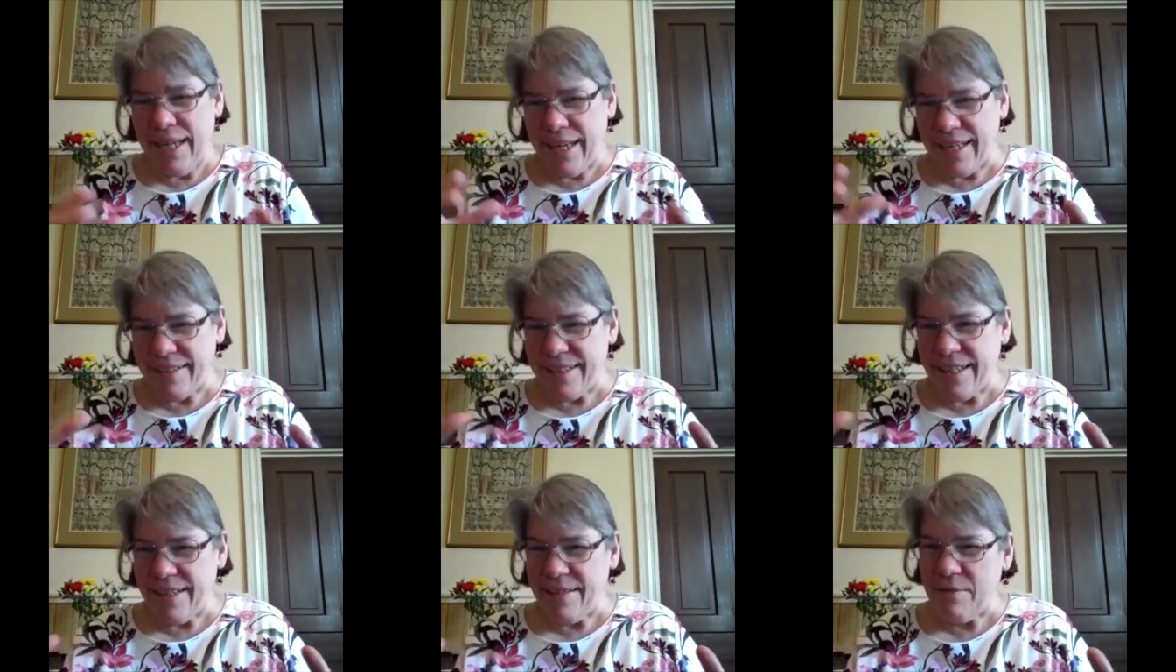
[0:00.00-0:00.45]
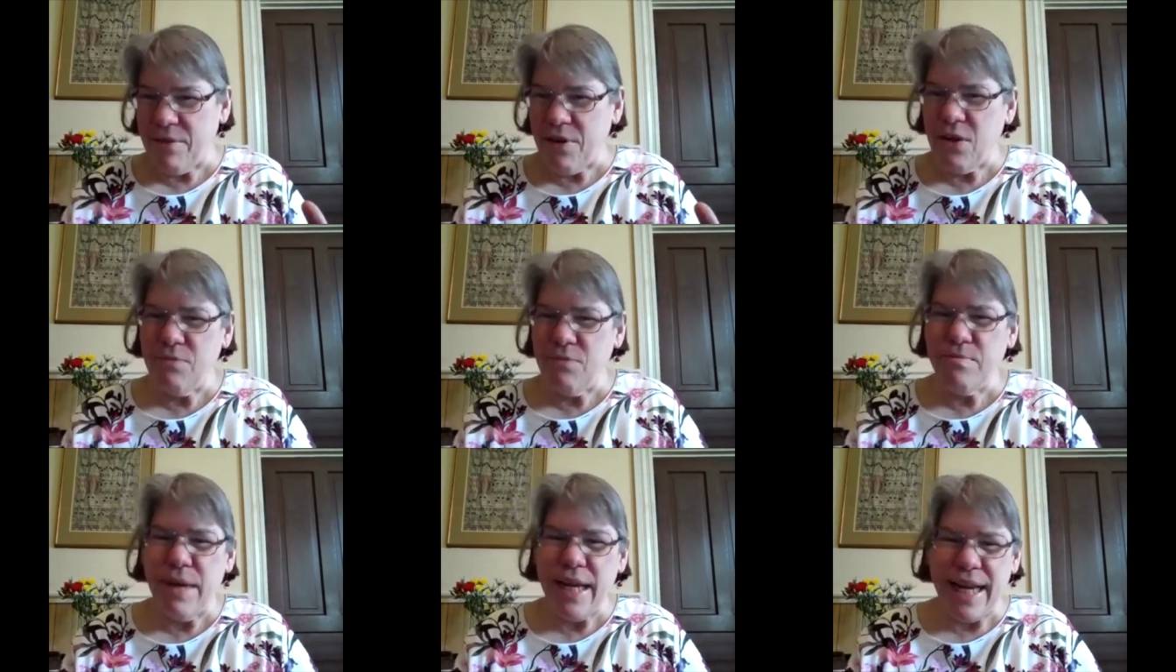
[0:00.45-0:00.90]
And then,
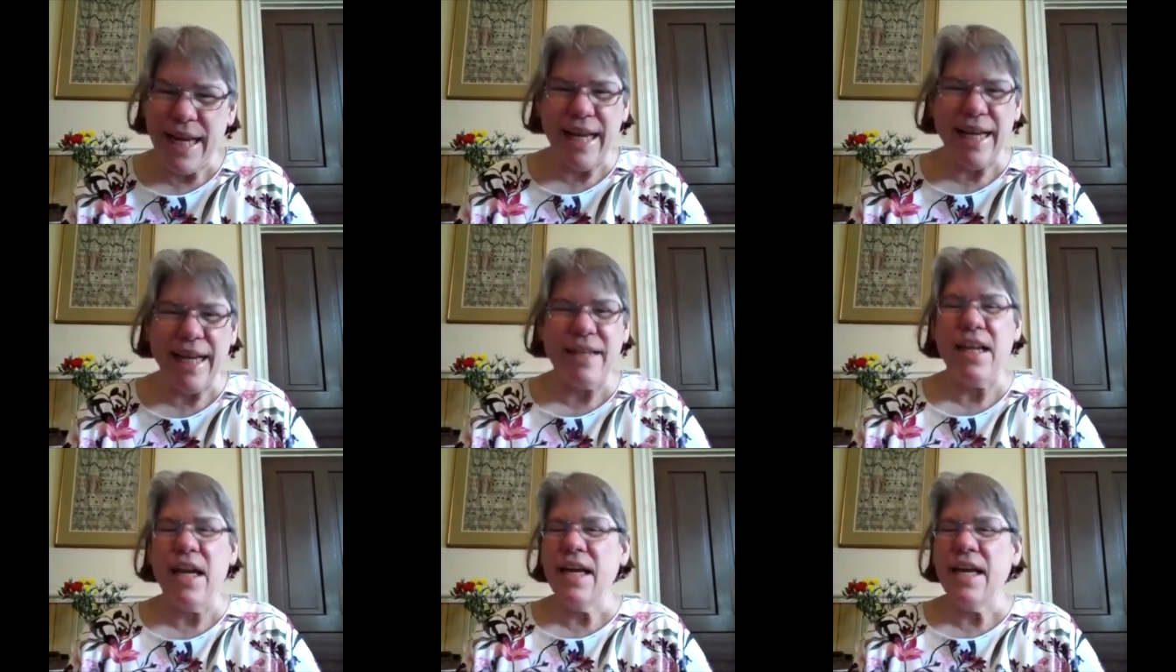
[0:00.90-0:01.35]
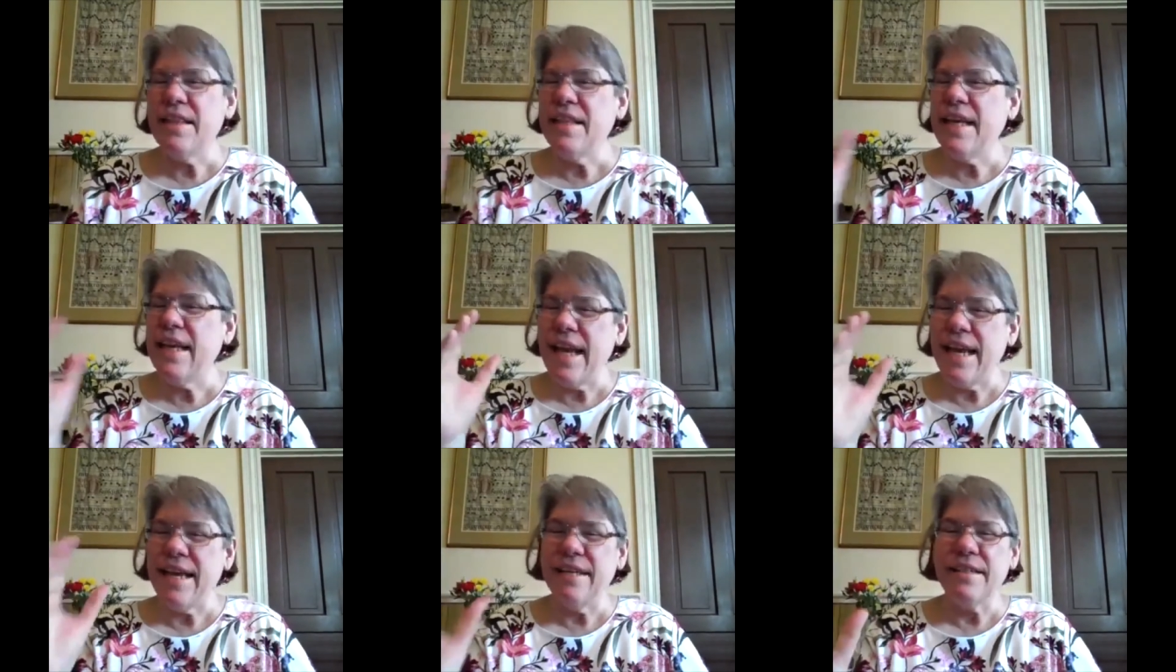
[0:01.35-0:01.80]
man,
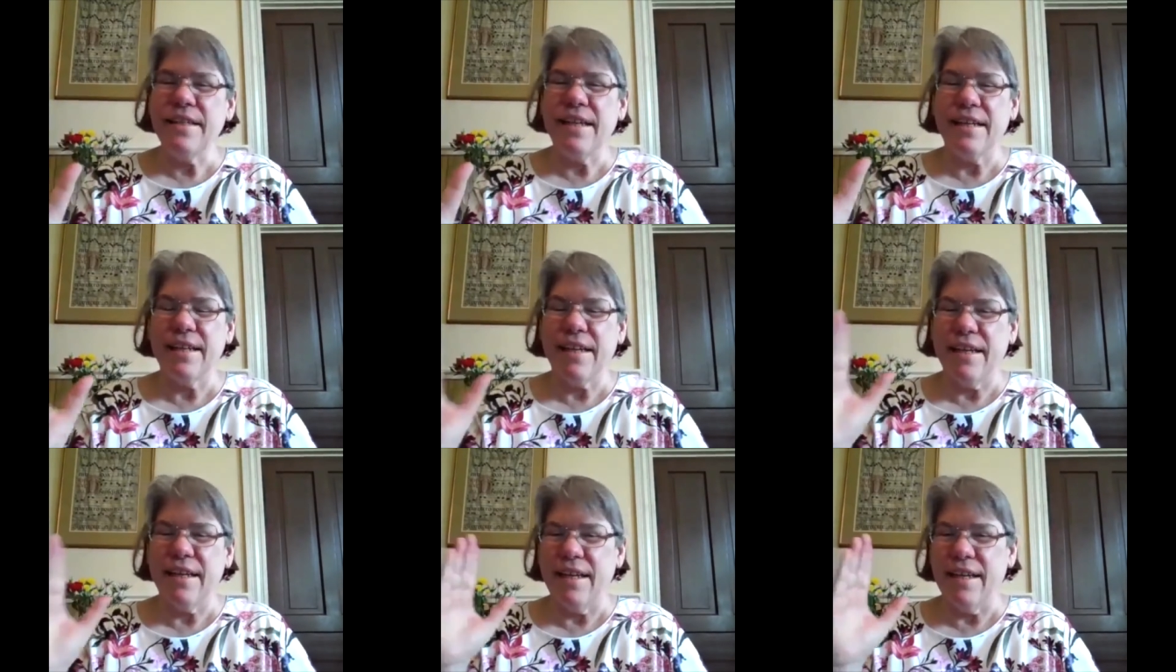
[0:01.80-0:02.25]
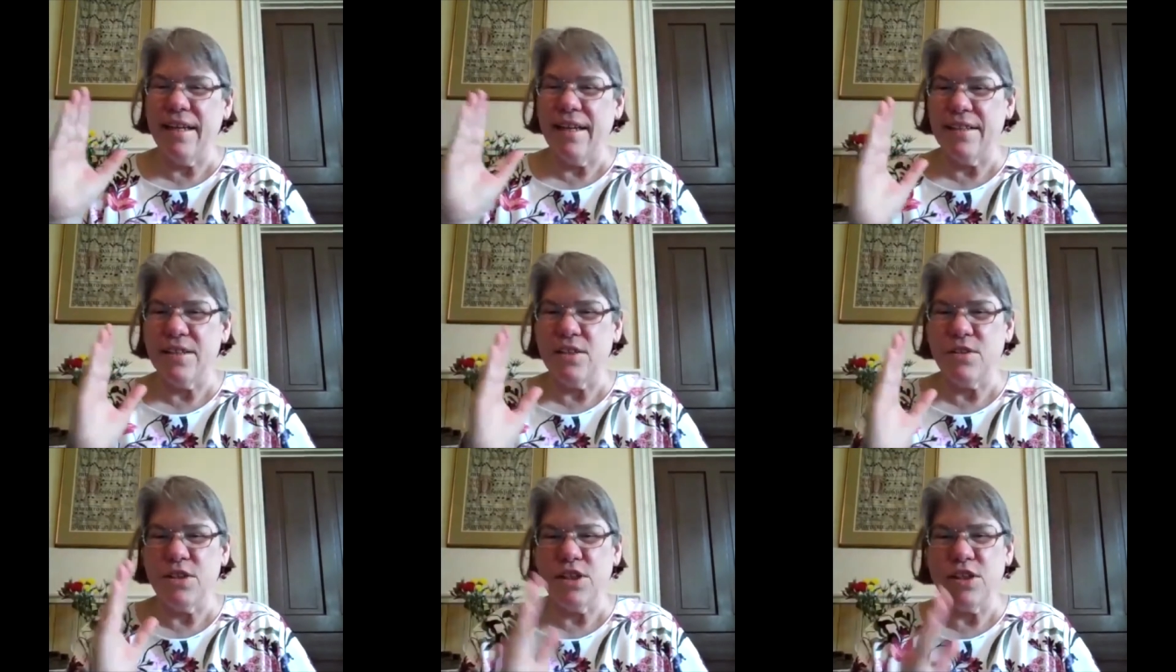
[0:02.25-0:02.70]
the ending
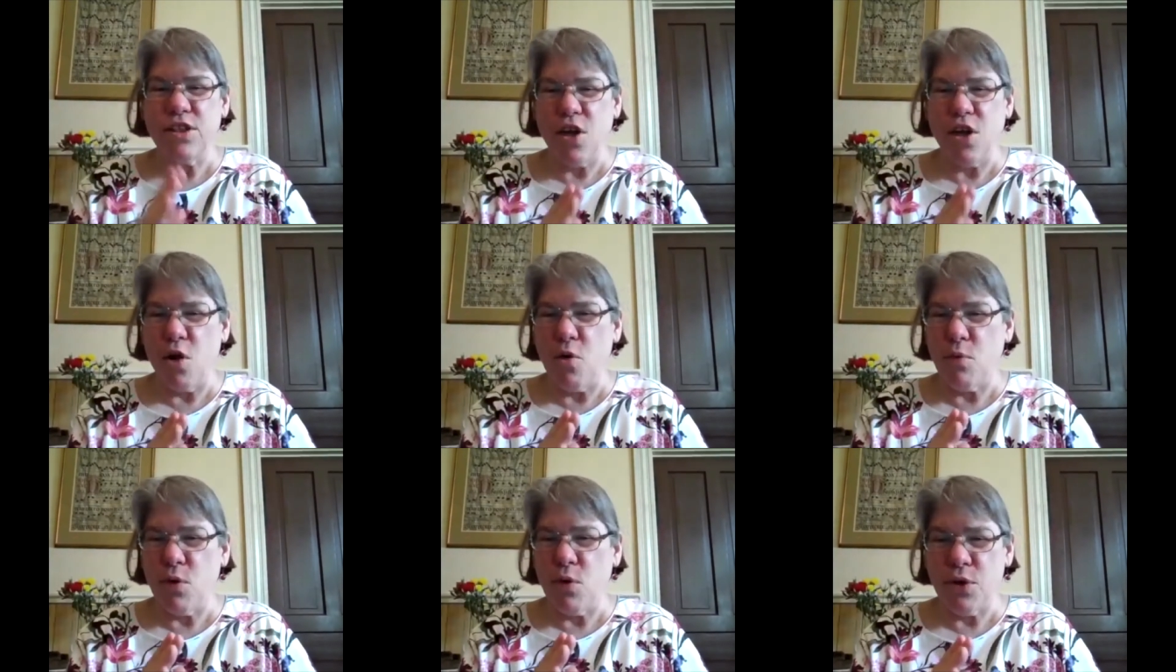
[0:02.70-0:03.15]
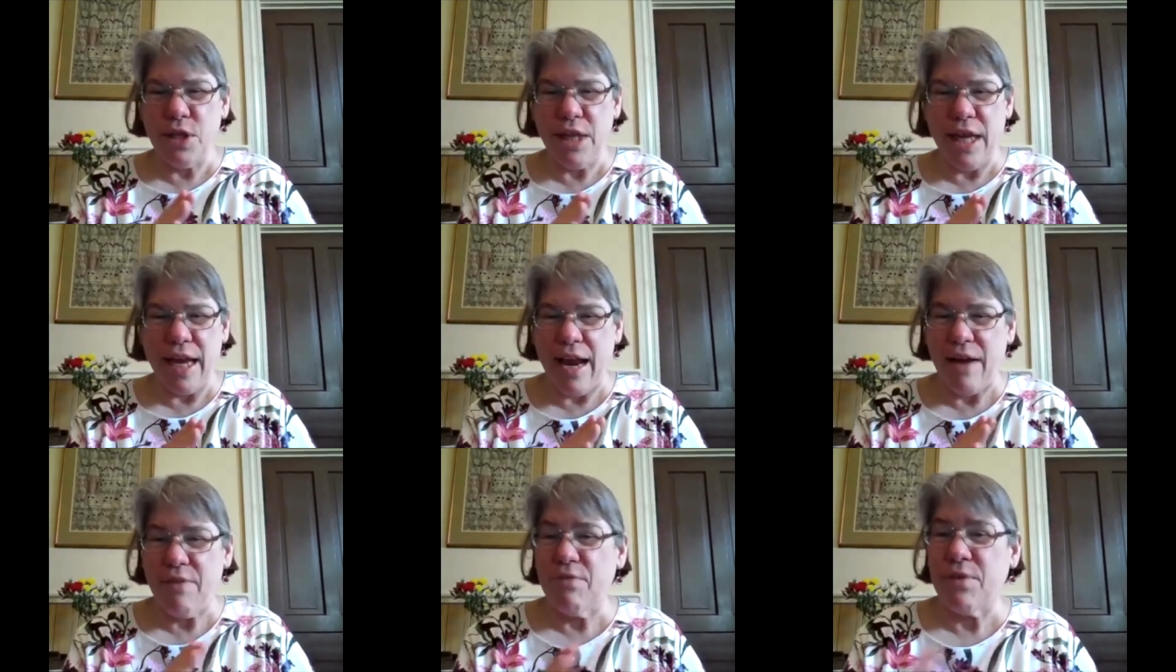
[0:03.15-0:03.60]
is so worth
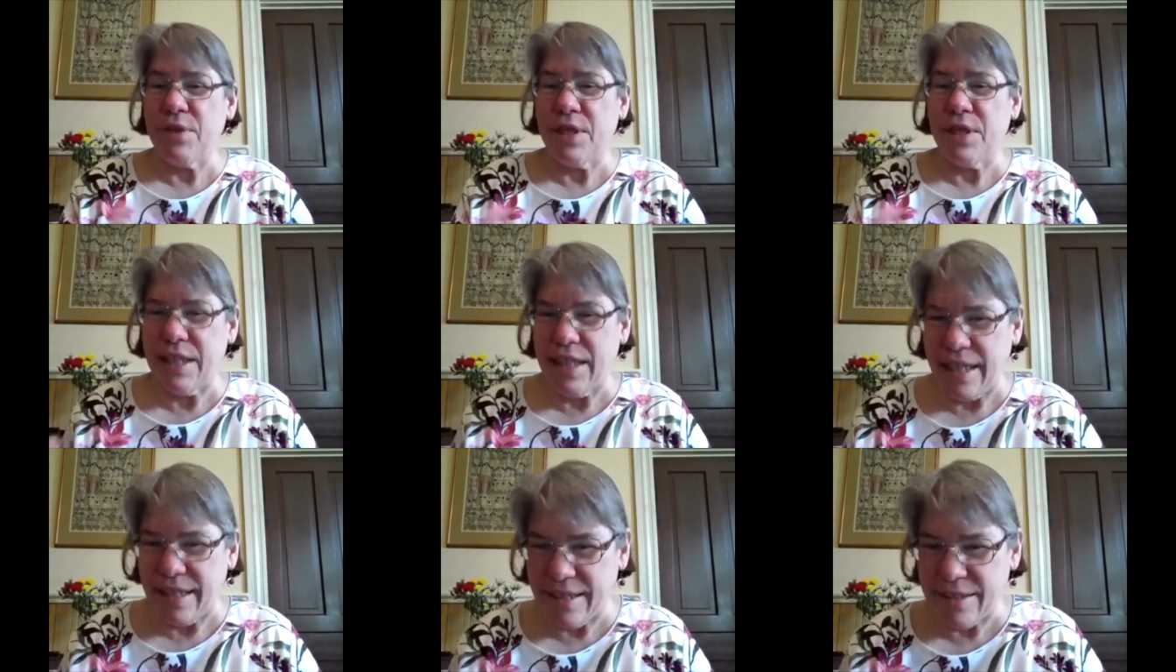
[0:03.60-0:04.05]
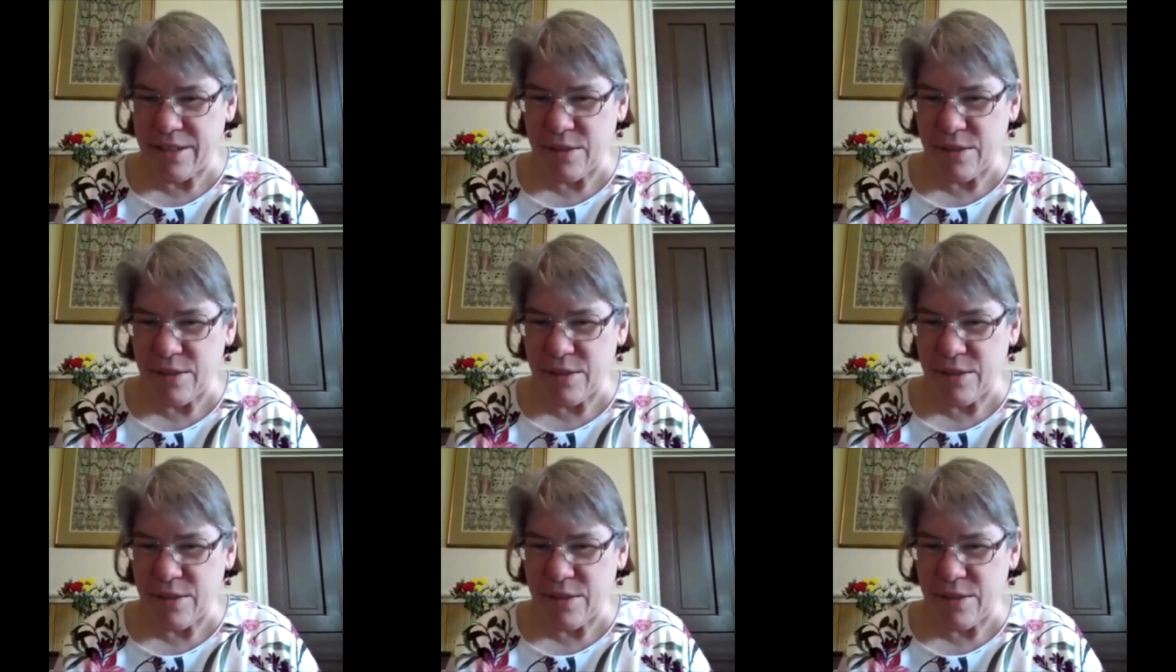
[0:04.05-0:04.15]
everything.